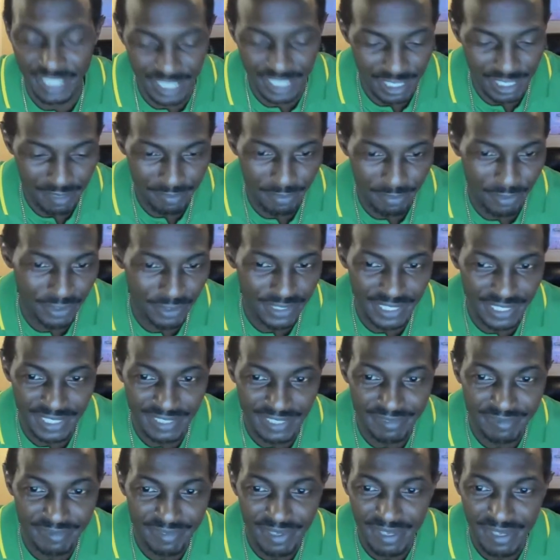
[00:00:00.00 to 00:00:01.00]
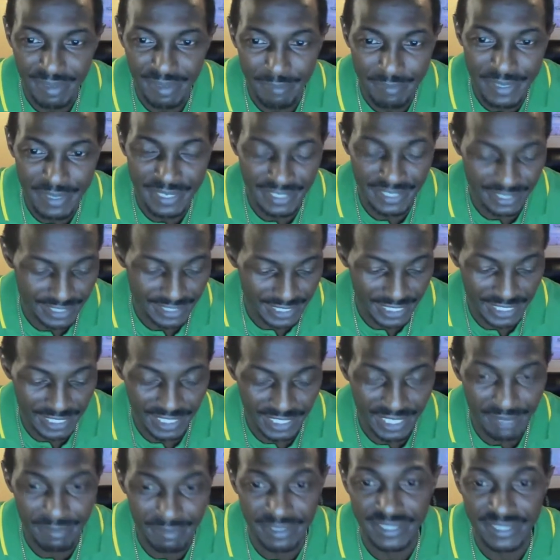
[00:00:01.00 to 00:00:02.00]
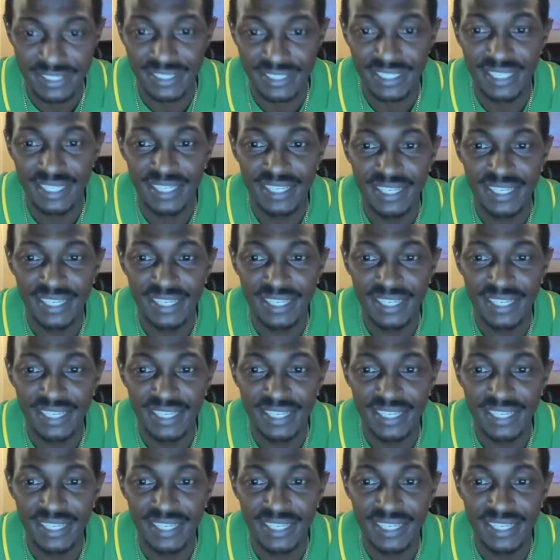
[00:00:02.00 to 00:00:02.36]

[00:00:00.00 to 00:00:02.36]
to the airport and be in the city limits.